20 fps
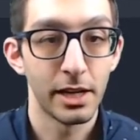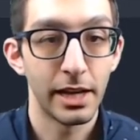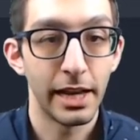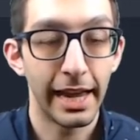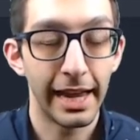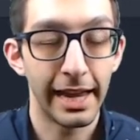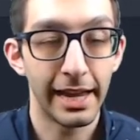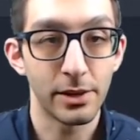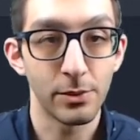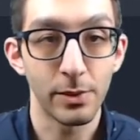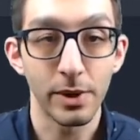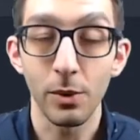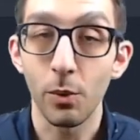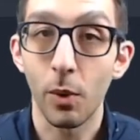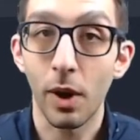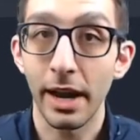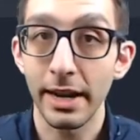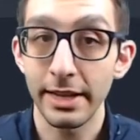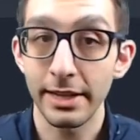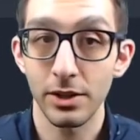And we
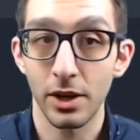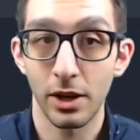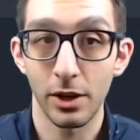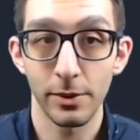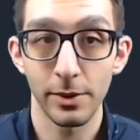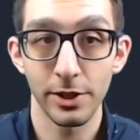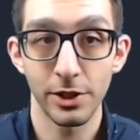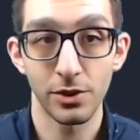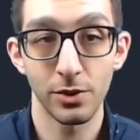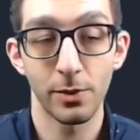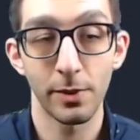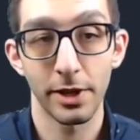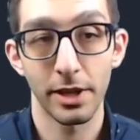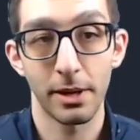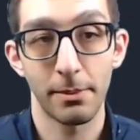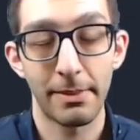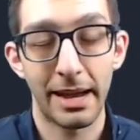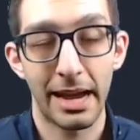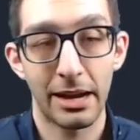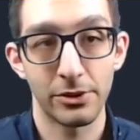want it to always shoot where the
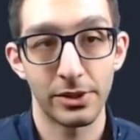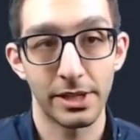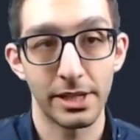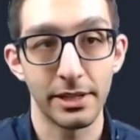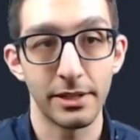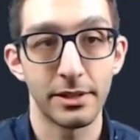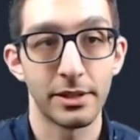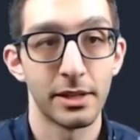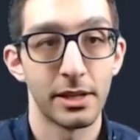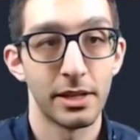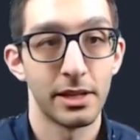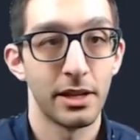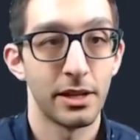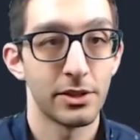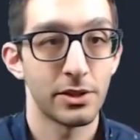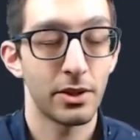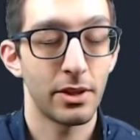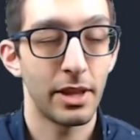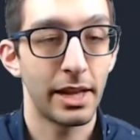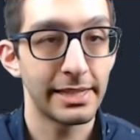mouse is.
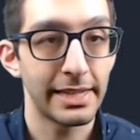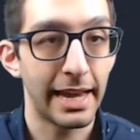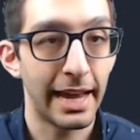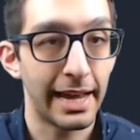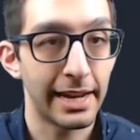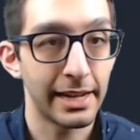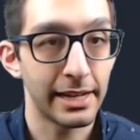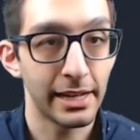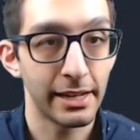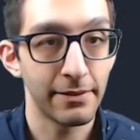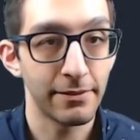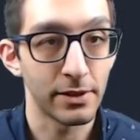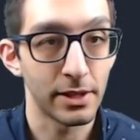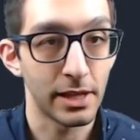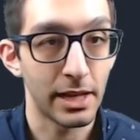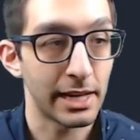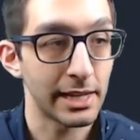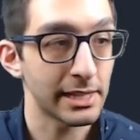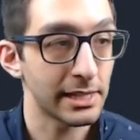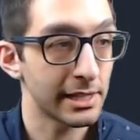So let's add in a
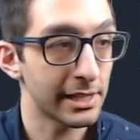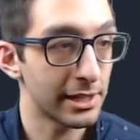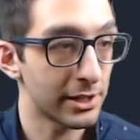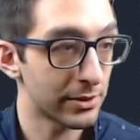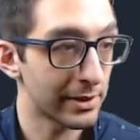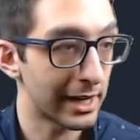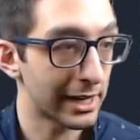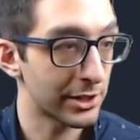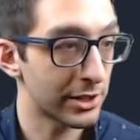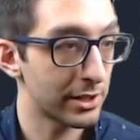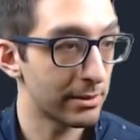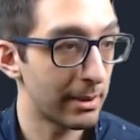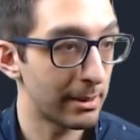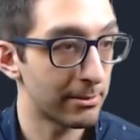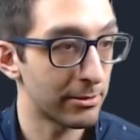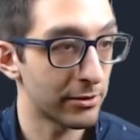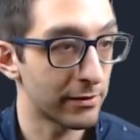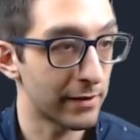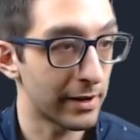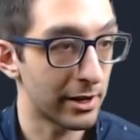velocity direction
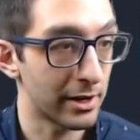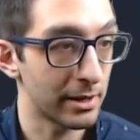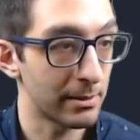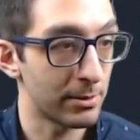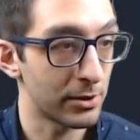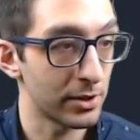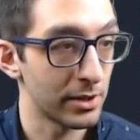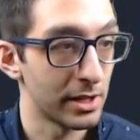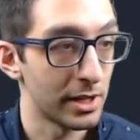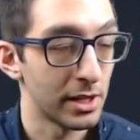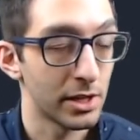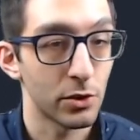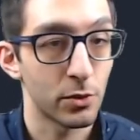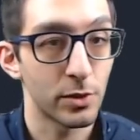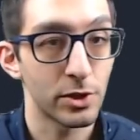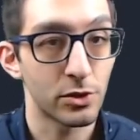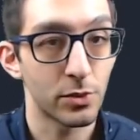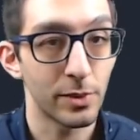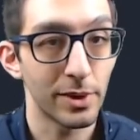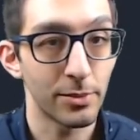member variable,
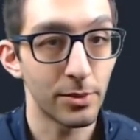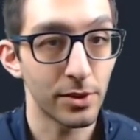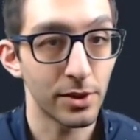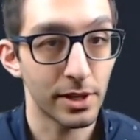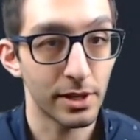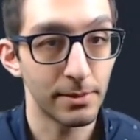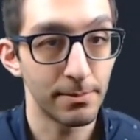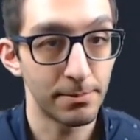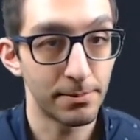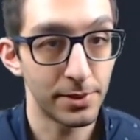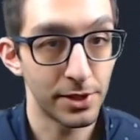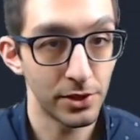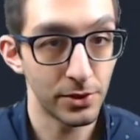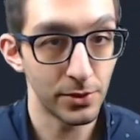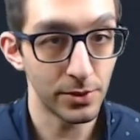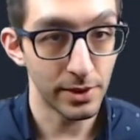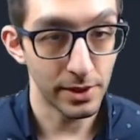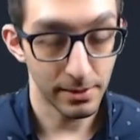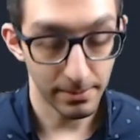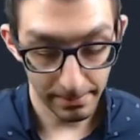which we will
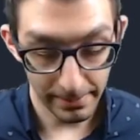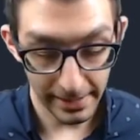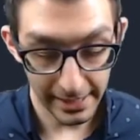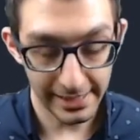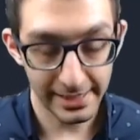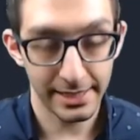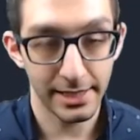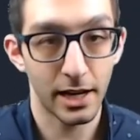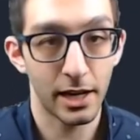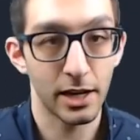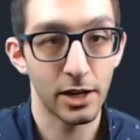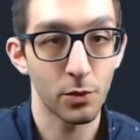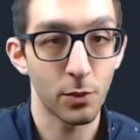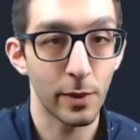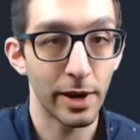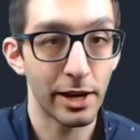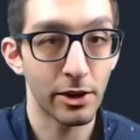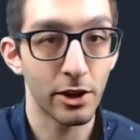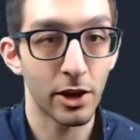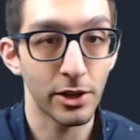compute based on
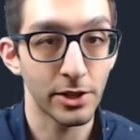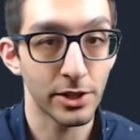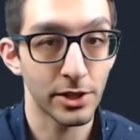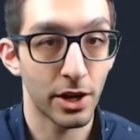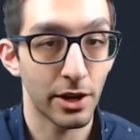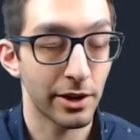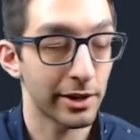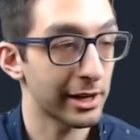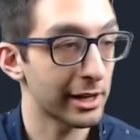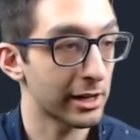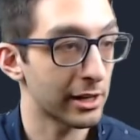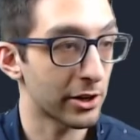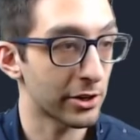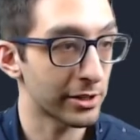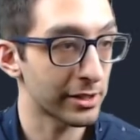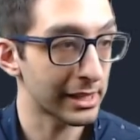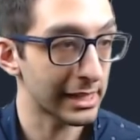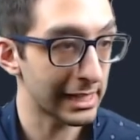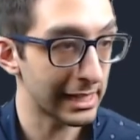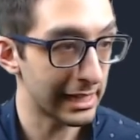where our target
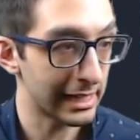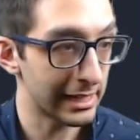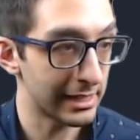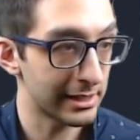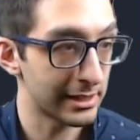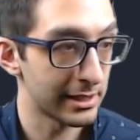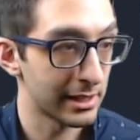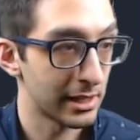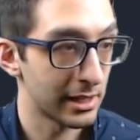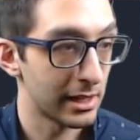currently is.